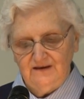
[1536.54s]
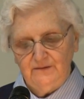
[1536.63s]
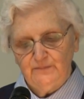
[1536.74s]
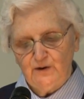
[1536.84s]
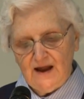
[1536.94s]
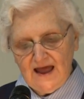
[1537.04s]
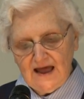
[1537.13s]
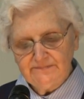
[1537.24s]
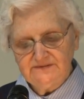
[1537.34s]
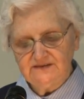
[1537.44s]

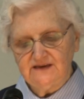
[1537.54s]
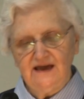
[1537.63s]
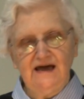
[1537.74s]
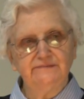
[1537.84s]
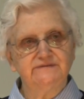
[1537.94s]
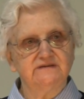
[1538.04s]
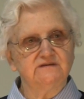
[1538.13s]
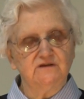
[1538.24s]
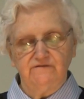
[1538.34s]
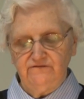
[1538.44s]
Perhaps the
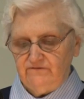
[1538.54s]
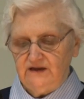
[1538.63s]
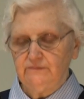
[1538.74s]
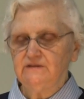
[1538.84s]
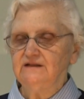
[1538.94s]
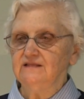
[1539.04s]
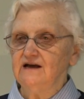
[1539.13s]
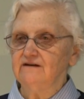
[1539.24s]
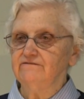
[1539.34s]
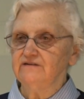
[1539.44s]
absence of family
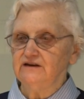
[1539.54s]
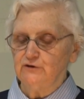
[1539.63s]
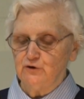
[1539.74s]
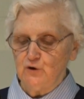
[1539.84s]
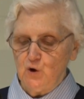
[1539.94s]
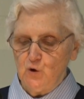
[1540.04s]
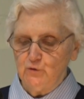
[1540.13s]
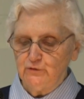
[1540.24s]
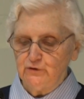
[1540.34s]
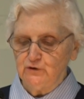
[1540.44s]
love in her
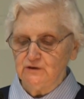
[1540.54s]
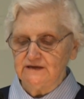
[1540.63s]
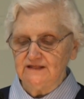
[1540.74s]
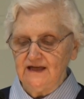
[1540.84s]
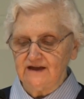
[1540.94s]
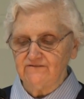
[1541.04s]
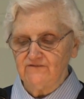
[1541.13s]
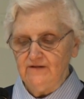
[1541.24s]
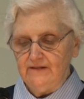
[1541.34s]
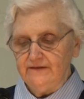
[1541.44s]
own early
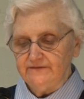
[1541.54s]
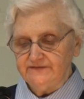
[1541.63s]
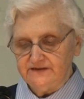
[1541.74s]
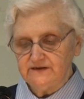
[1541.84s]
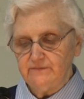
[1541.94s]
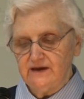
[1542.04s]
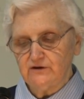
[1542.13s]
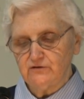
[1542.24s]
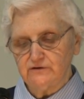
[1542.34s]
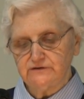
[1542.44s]
life did
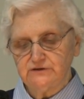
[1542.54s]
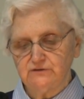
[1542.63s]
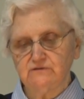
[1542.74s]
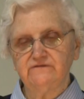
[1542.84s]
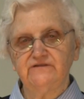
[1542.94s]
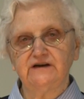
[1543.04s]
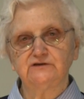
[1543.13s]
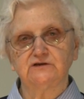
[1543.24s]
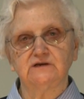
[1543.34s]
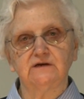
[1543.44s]
make her too
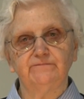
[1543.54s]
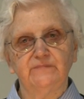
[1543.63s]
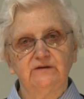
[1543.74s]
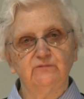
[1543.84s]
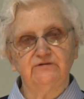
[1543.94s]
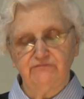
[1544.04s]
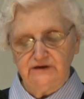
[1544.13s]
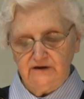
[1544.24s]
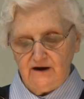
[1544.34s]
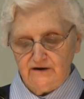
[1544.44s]
affectionate with
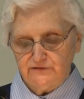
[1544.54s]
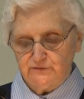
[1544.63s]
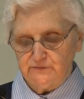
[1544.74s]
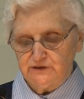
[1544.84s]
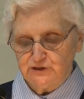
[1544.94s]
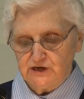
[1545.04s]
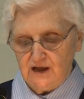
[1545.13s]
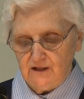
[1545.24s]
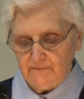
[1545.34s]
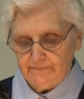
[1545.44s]
regard to Michel,